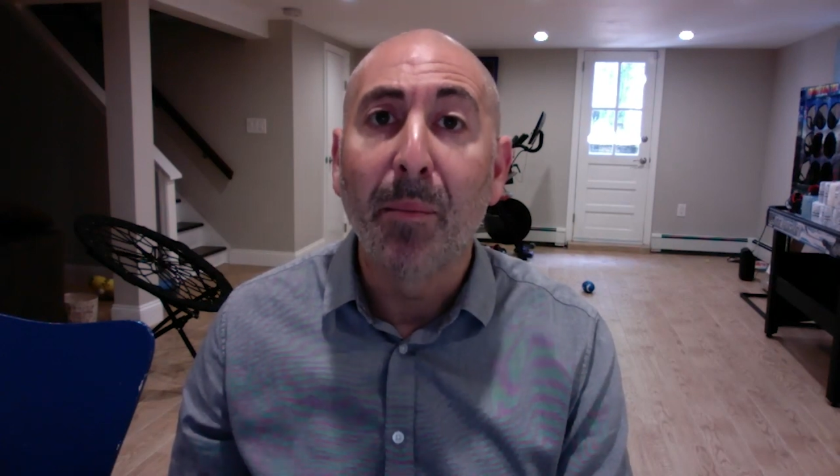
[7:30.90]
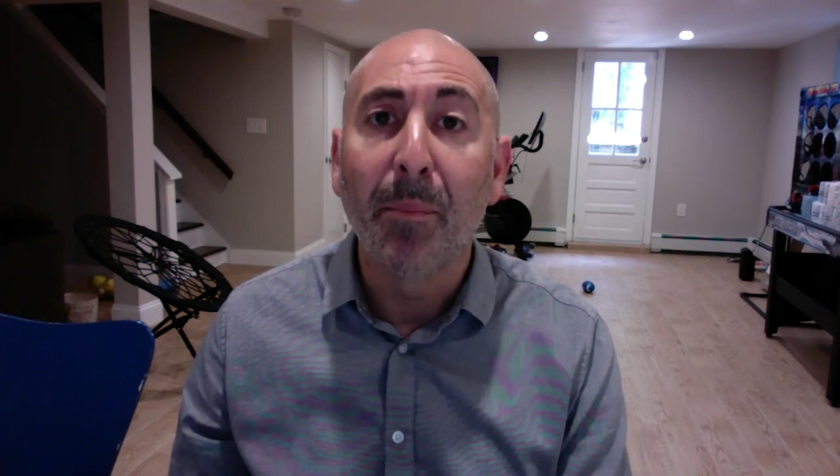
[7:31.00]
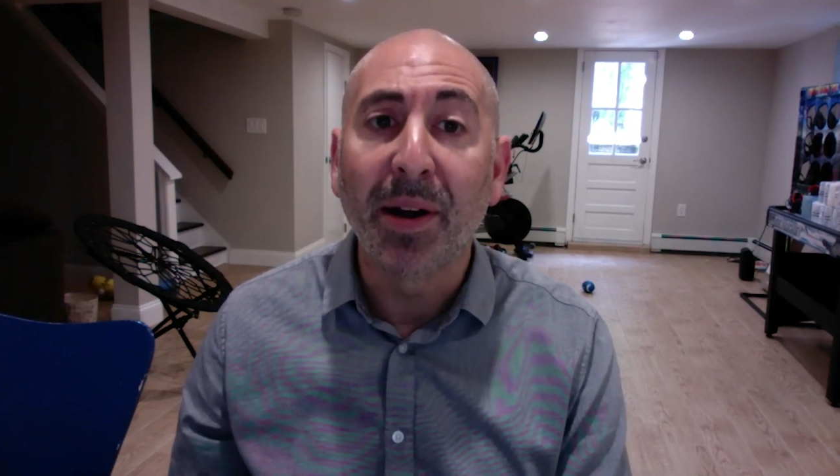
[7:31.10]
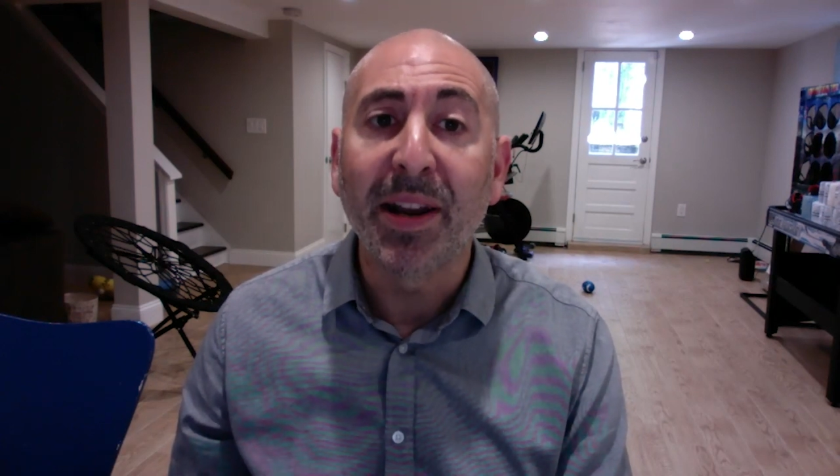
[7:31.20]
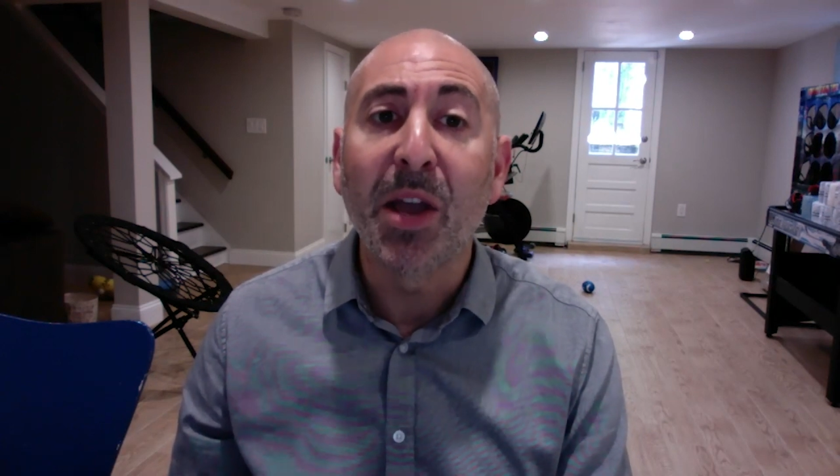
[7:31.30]

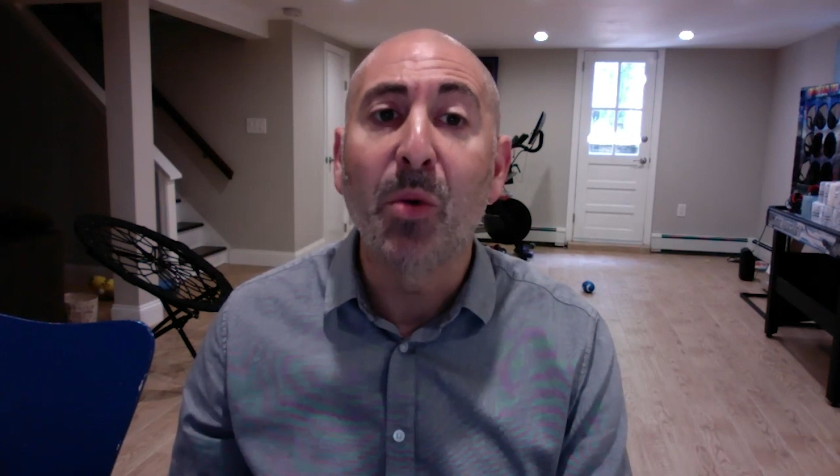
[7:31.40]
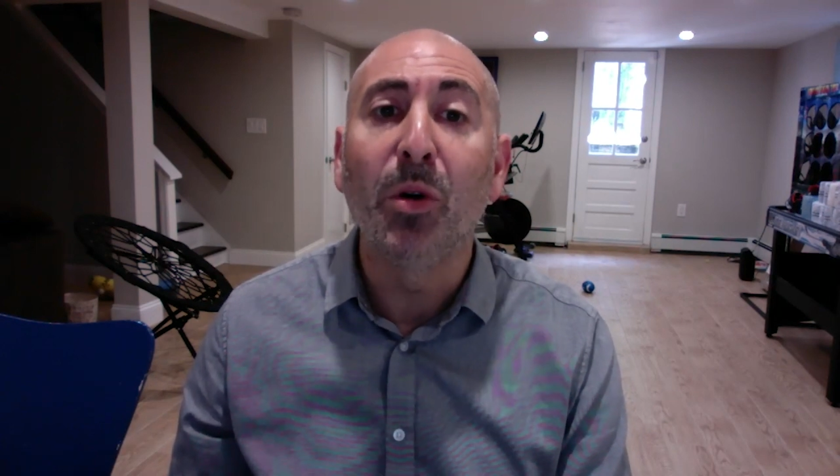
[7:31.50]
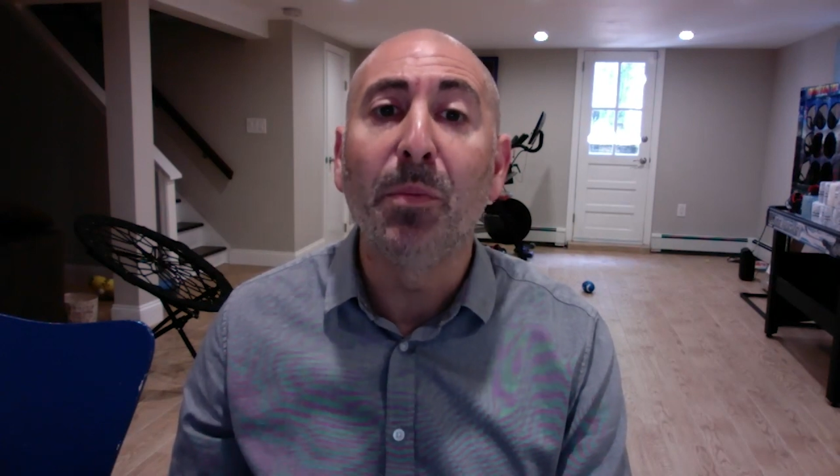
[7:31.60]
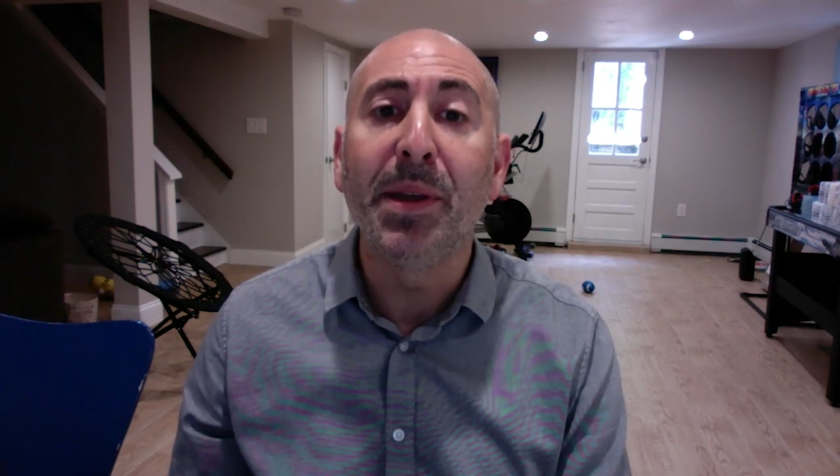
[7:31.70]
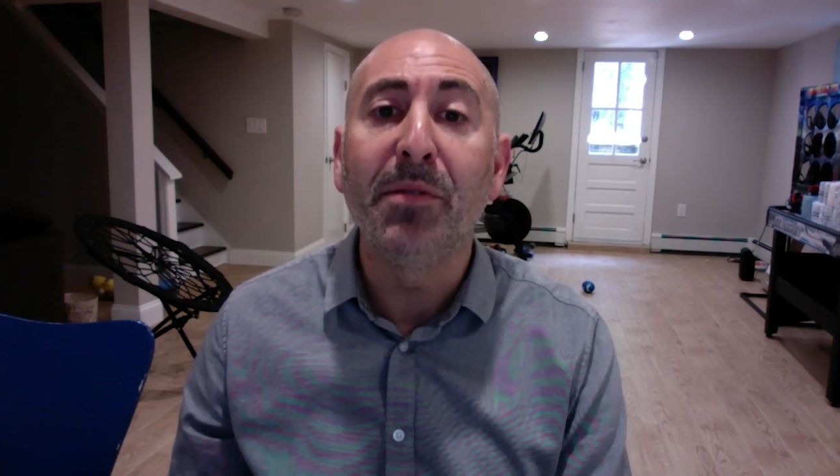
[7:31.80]
but it
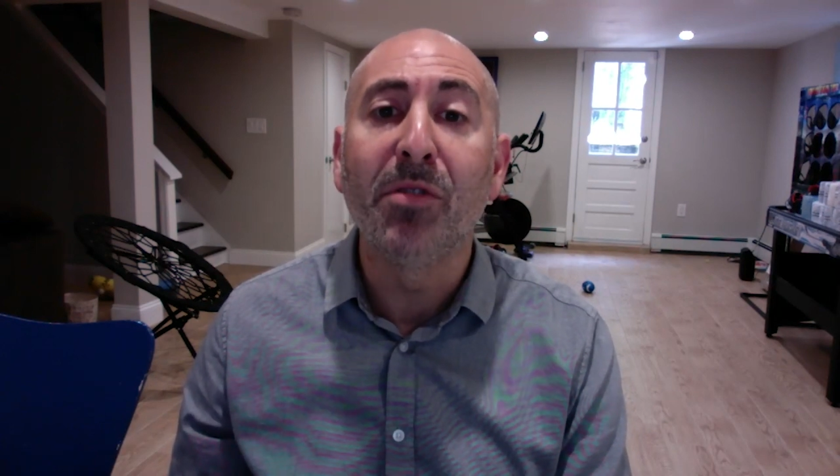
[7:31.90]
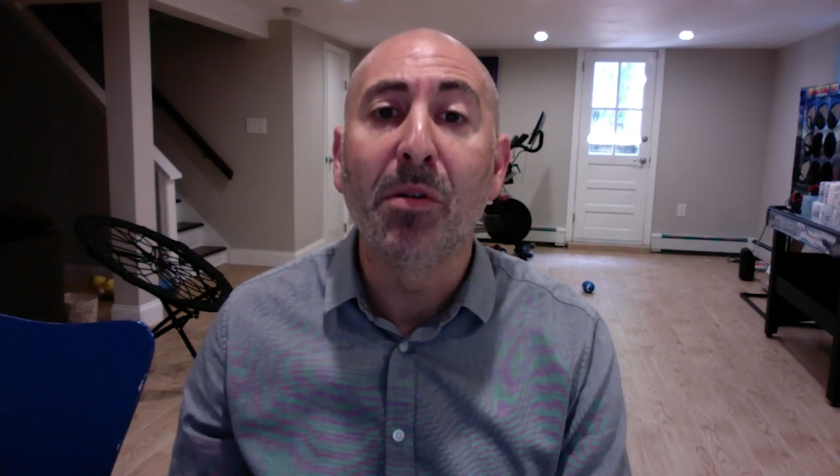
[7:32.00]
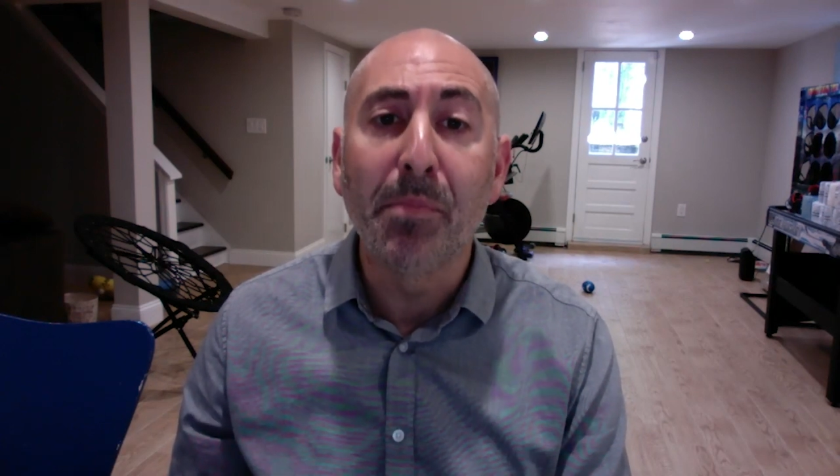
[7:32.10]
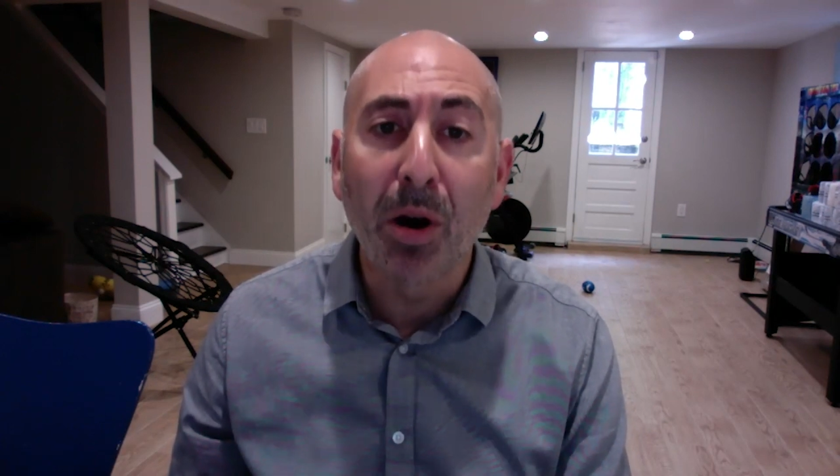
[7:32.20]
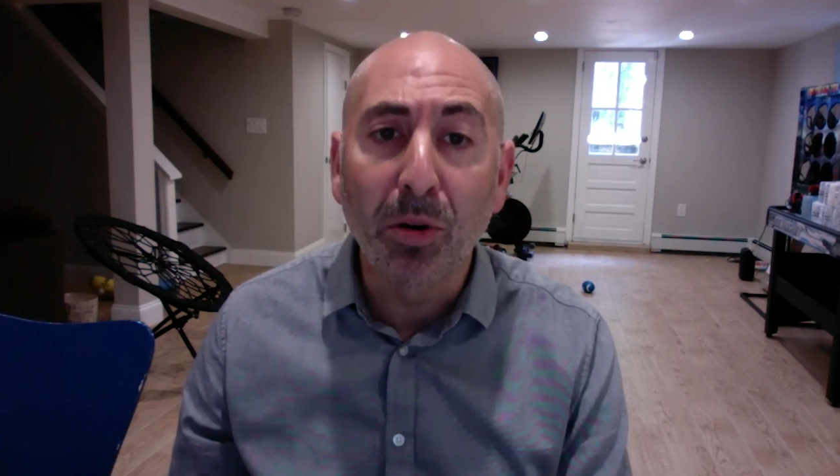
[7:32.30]
will be
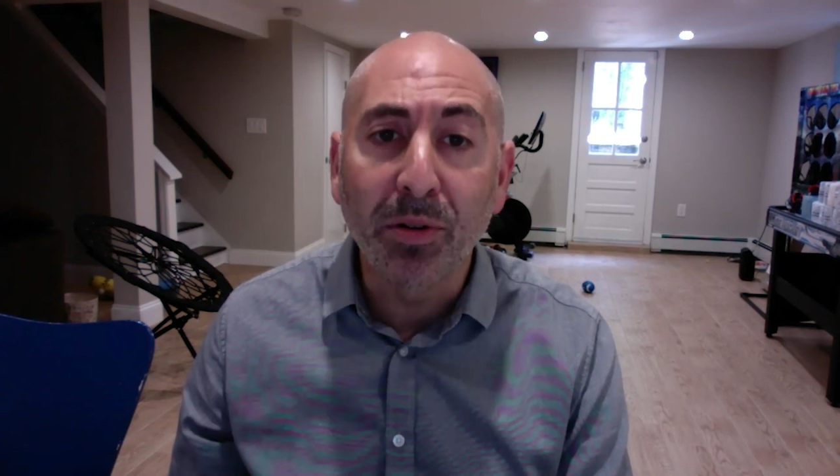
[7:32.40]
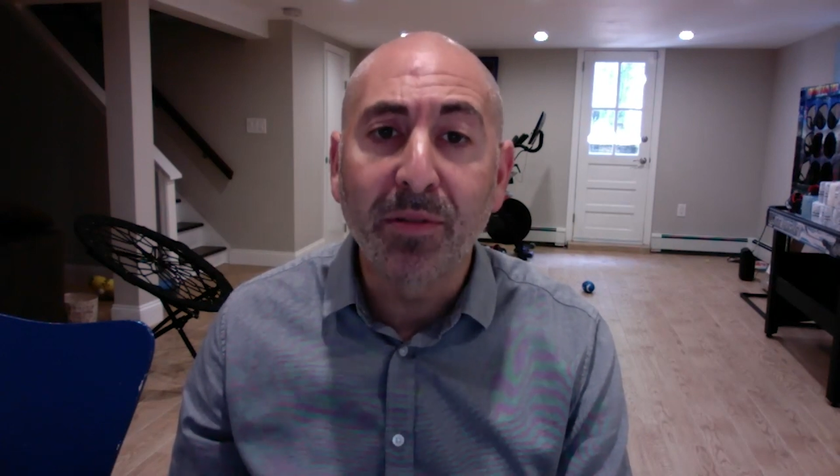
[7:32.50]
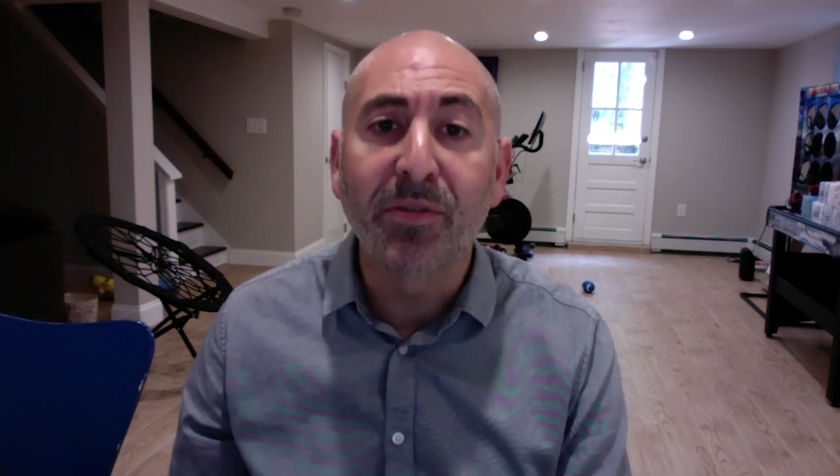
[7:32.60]
remote